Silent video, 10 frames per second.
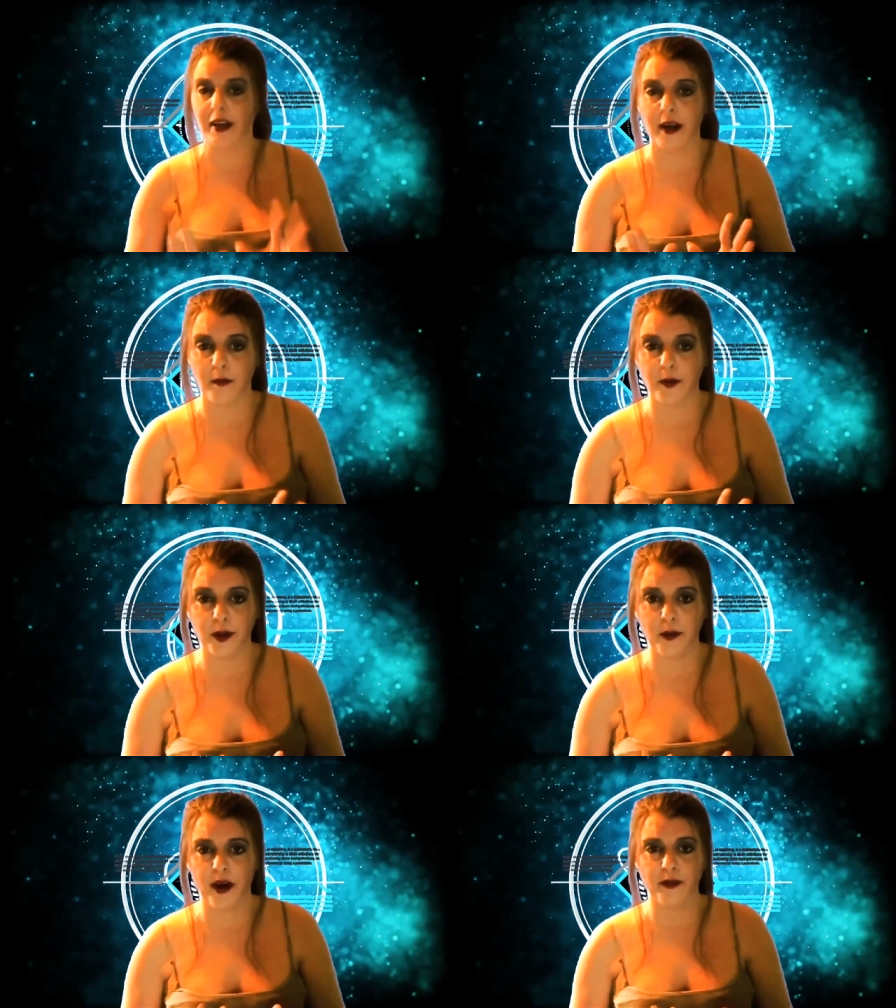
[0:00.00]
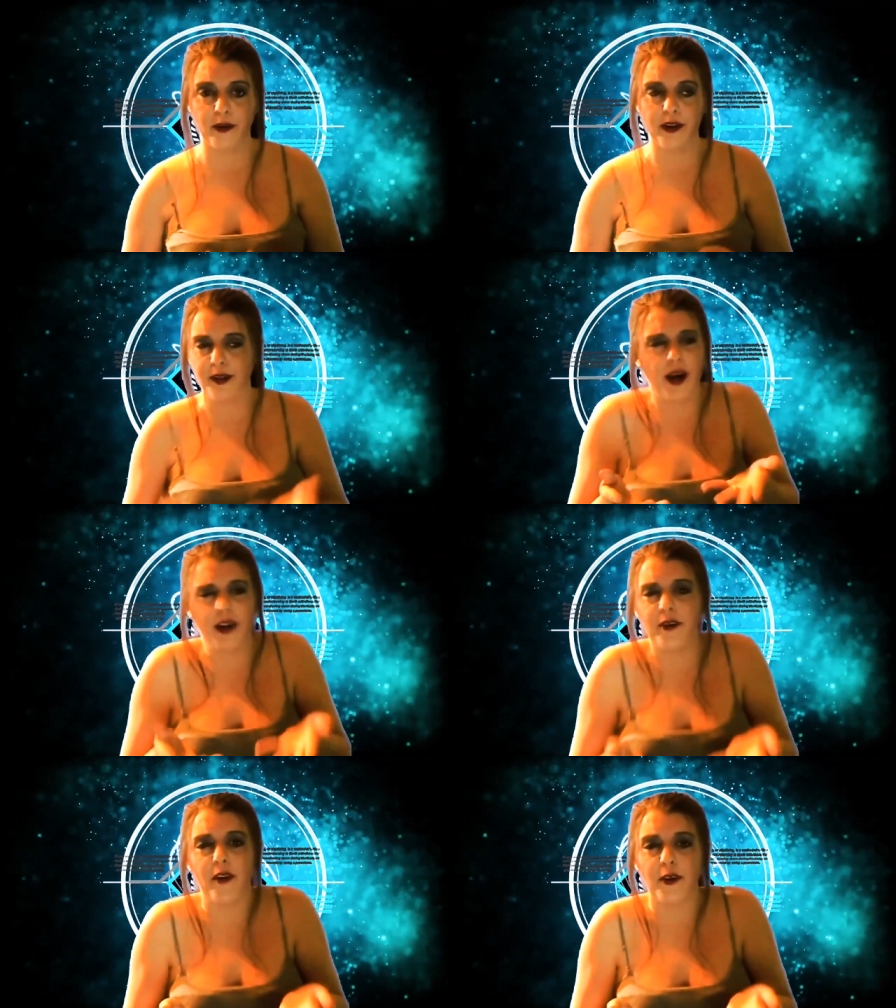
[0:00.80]
the number 200. It's
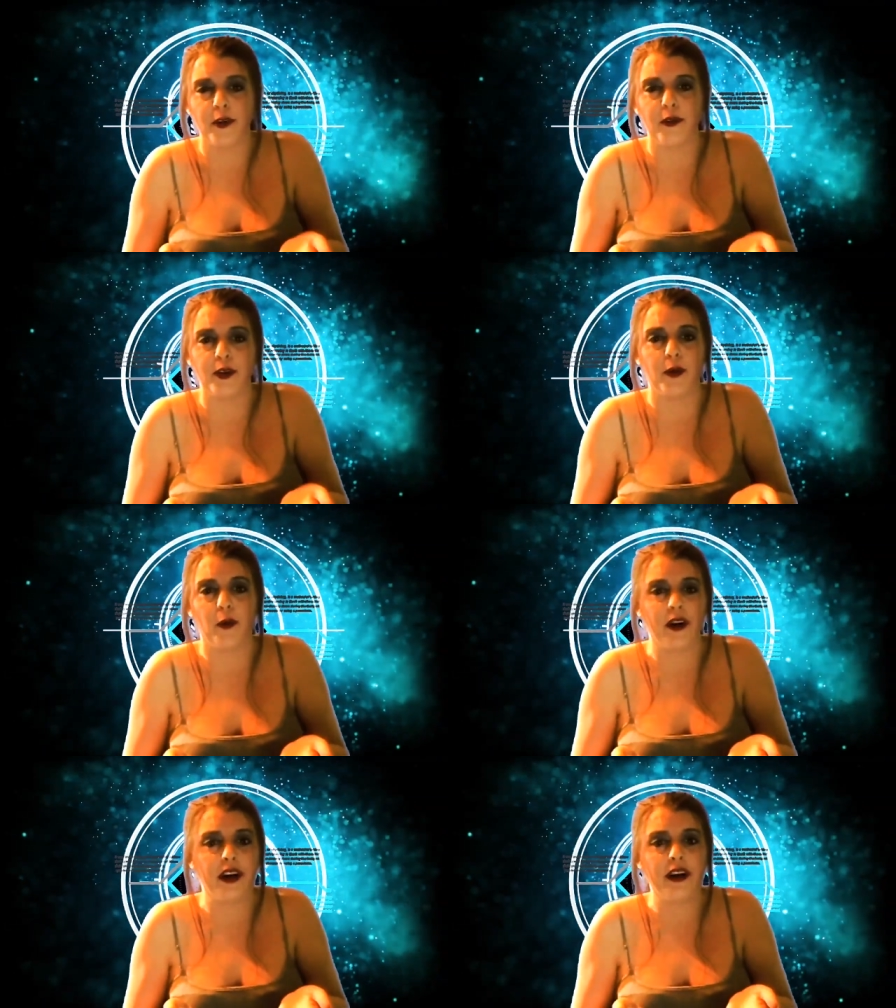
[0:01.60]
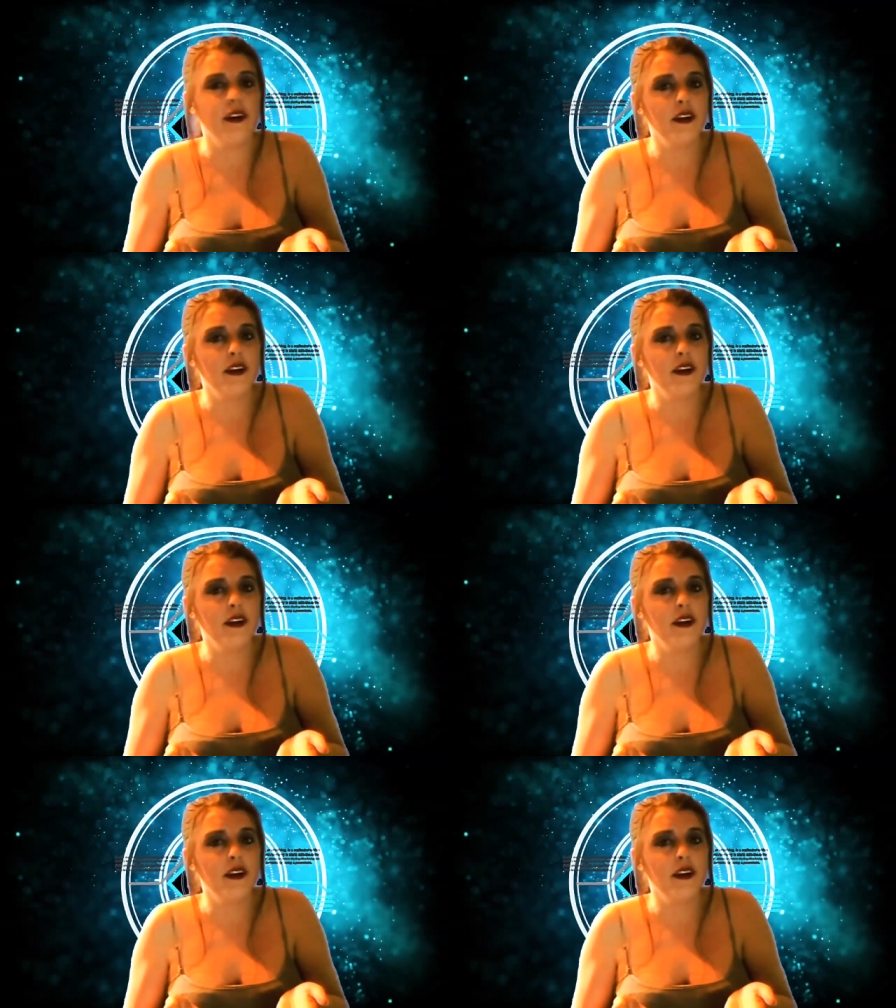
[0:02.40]
kind of all through the story.